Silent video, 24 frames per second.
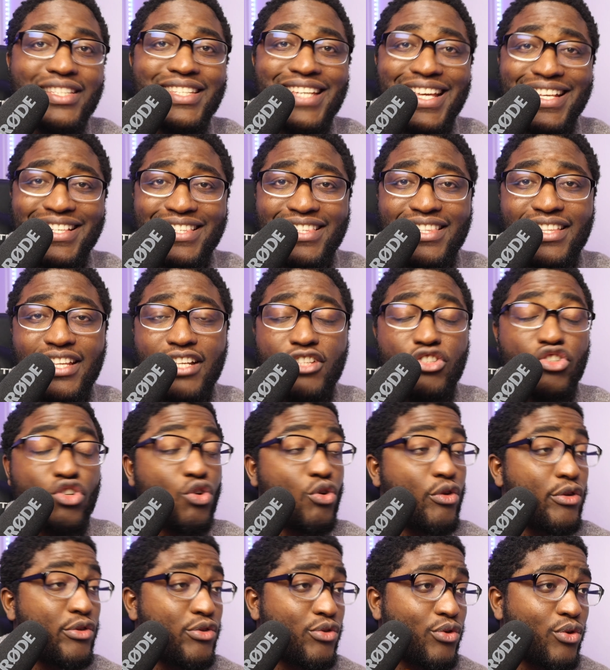testnet you're
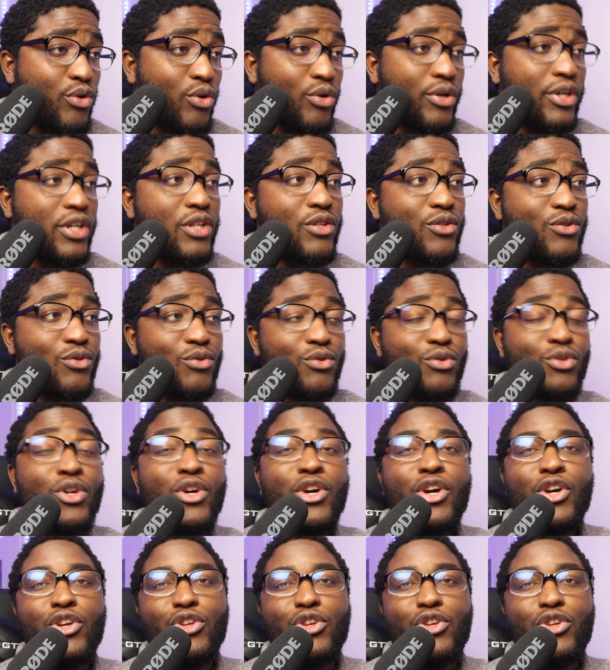going to go into,